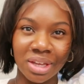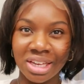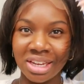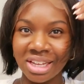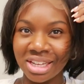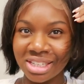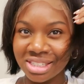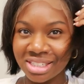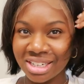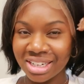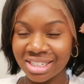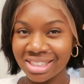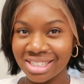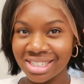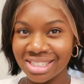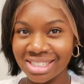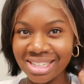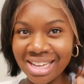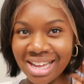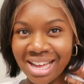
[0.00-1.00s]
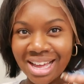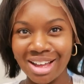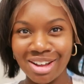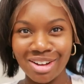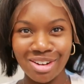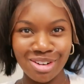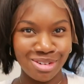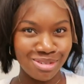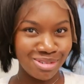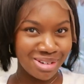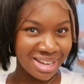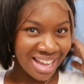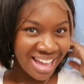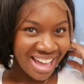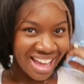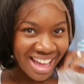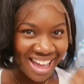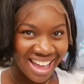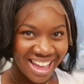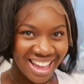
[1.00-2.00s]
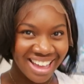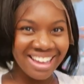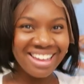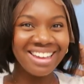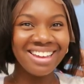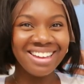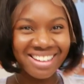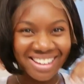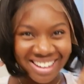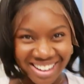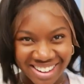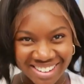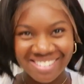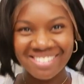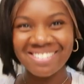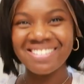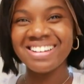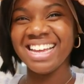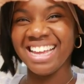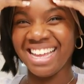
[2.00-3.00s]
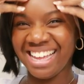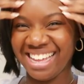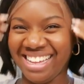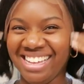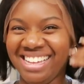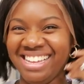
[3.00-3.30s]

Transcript: And then tuck this side. Okay, okay.